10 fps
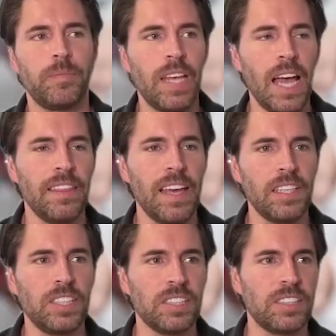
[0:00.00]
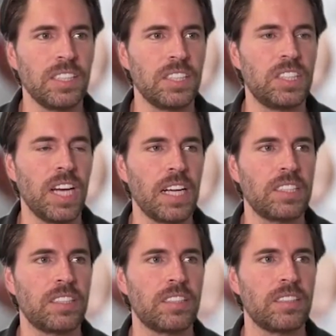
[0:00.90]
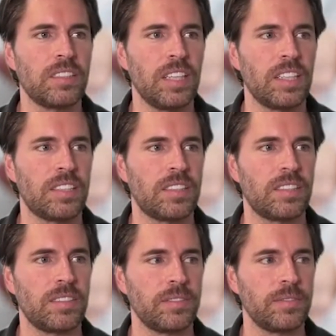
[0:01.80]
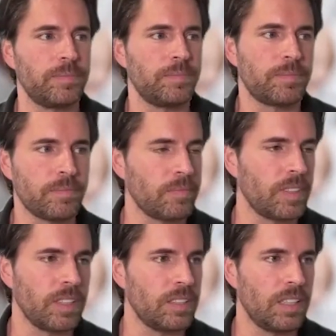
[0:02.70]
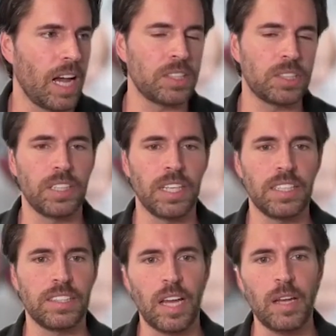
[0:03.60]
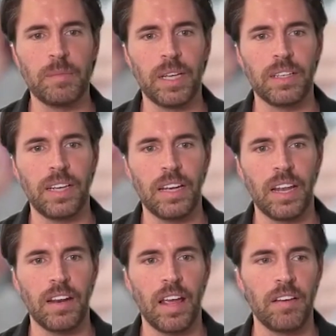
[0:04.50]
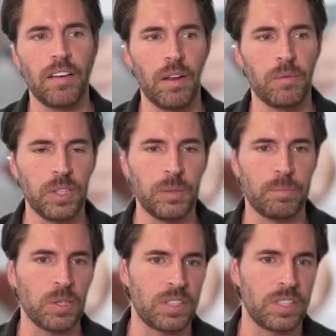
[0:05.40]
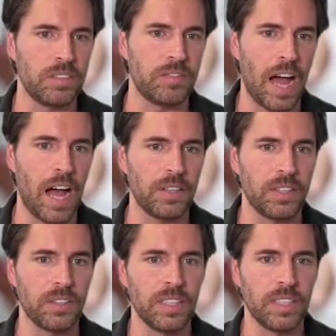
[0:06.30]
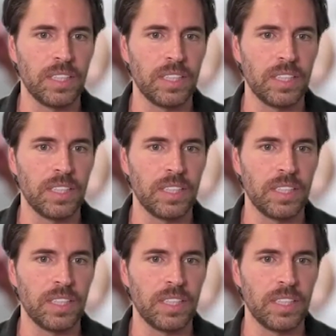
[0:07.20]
That just injects this extra excitement and really perceived value.